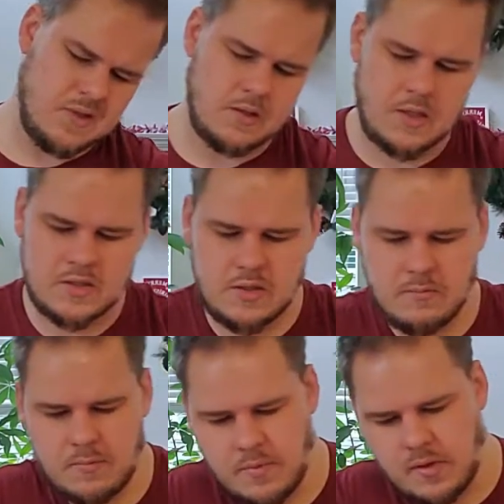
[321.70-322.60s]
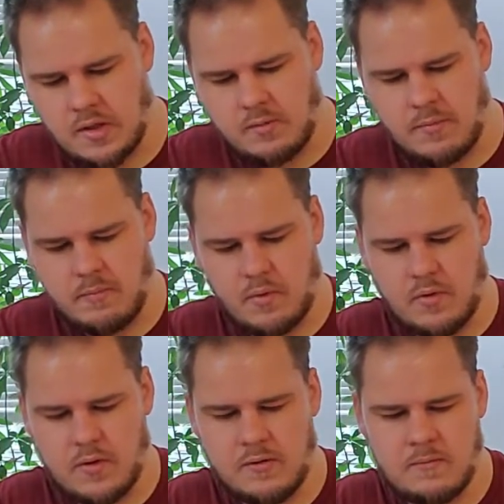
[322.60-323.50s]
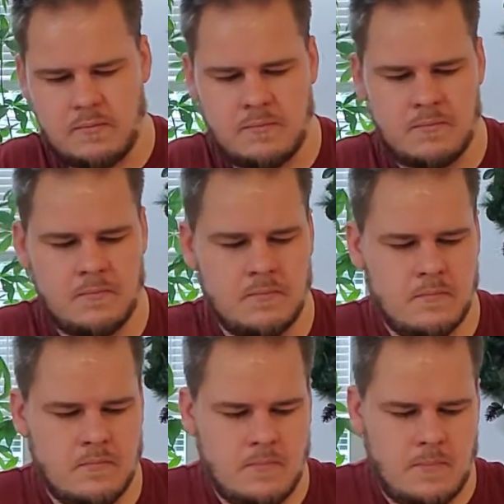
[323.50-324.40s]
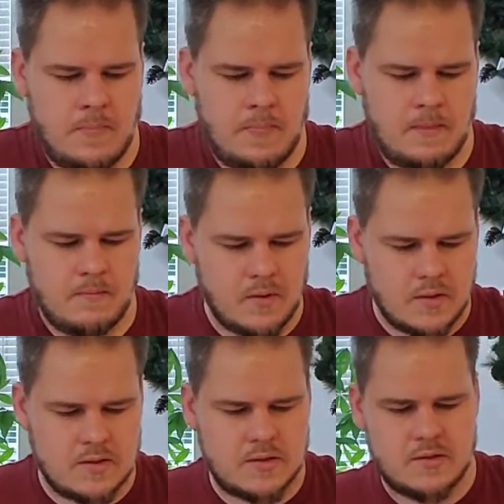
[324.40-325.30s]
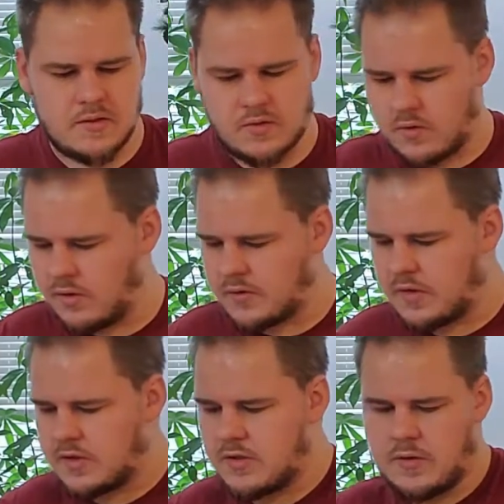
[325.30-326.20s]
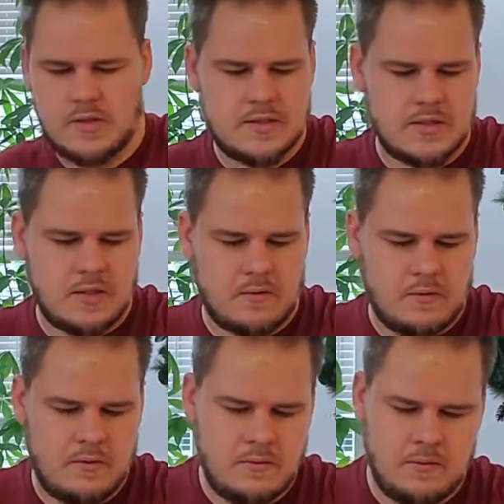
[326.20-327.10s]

Actually, I'm going to put a little bit more in because the soil is also going to settle.